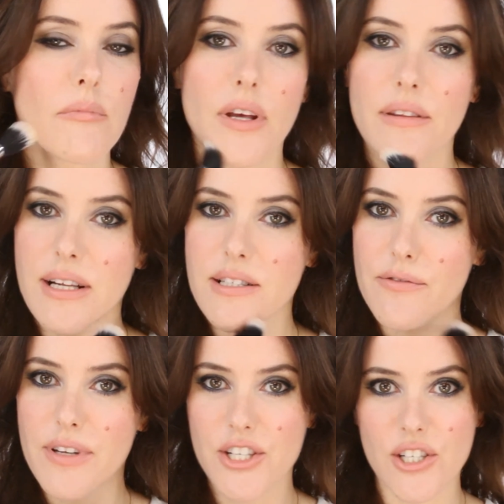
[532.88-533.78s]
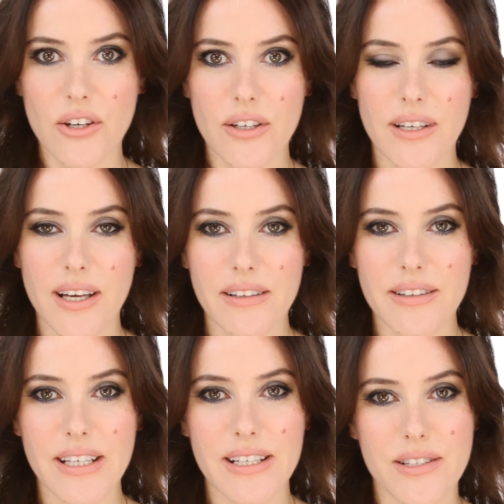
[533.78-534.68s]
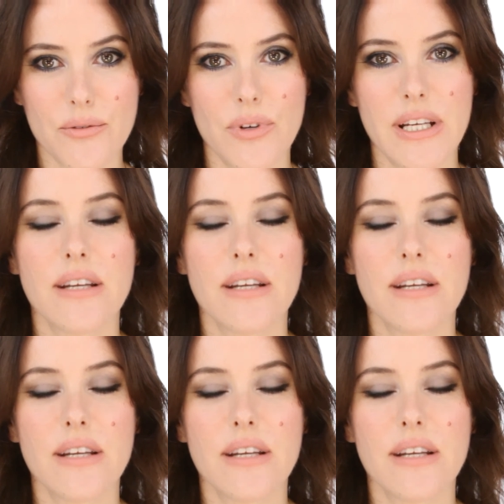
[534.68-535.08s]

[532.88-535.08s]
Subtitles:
And that's the finished look, and I think it's a really